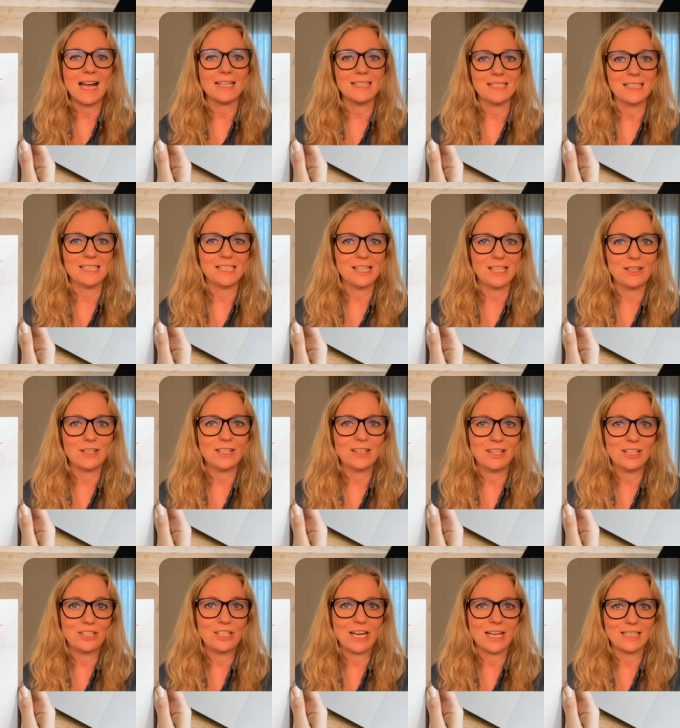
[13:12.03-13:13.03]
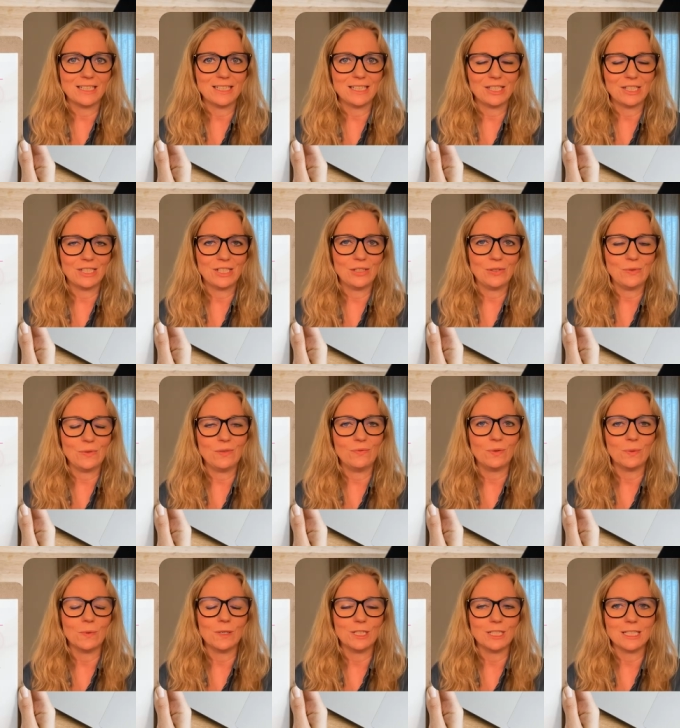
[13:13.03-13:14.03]
access the checklist too
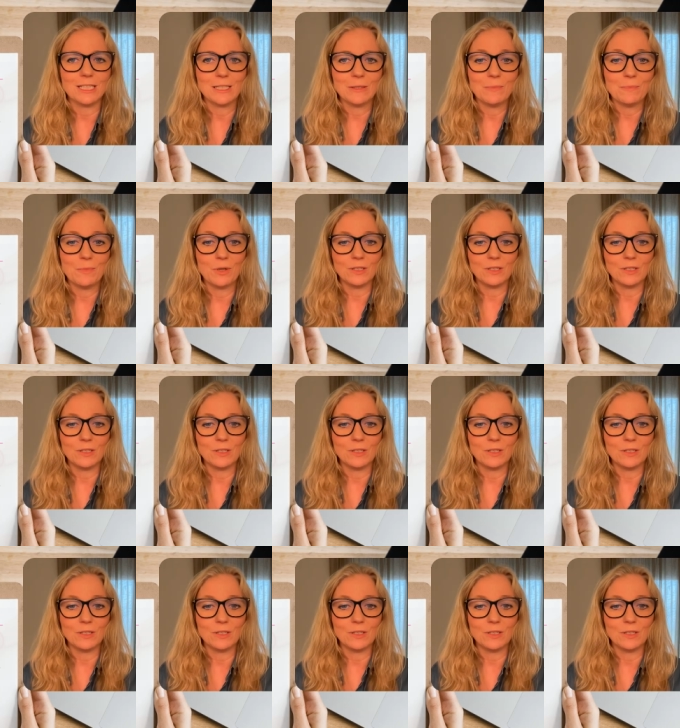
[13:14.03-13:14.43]
if you want it,